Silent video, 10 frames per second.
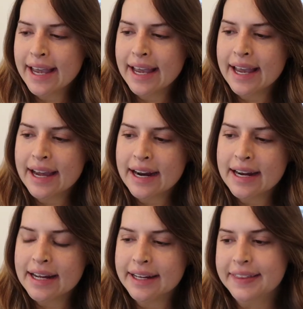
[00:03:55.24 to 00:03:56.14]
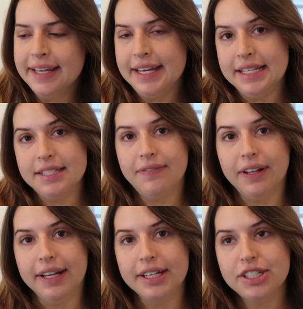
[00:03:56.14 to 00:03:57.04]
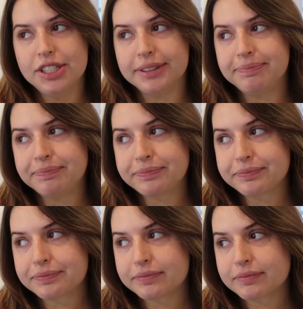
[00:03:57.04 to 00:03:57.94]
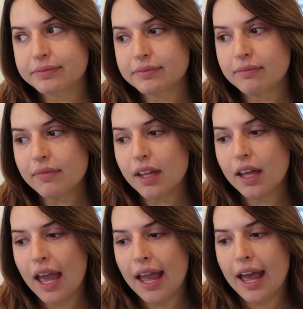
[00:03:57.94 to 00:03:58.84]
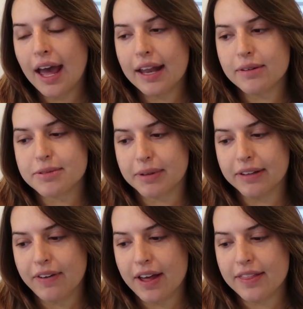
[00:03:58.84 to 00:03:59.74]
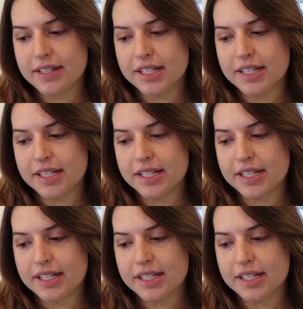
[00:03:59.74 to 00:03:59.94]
in the East Village and it was really fun. The